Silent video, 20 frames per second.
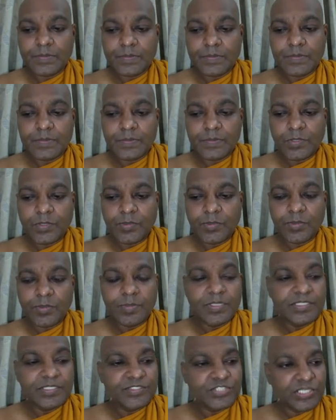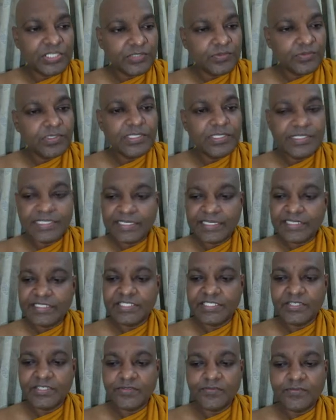probably generally
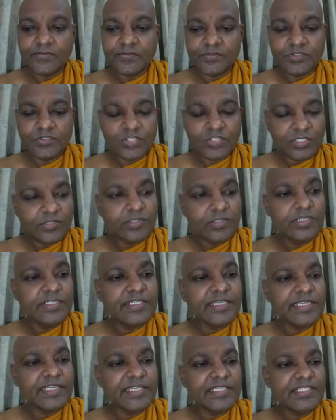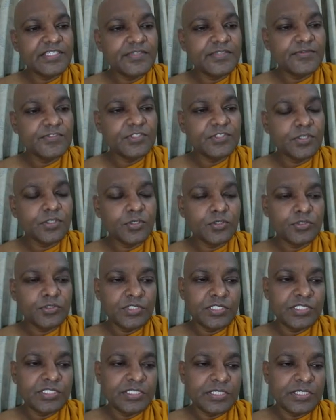negative. So
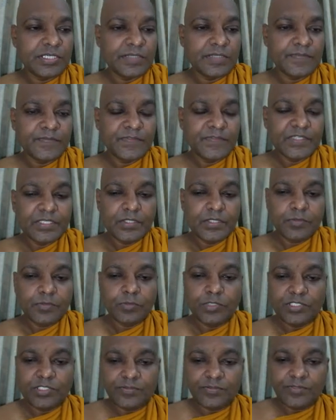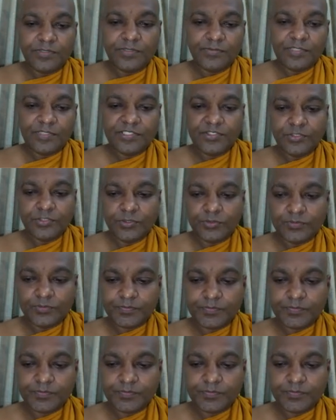the whatever we do,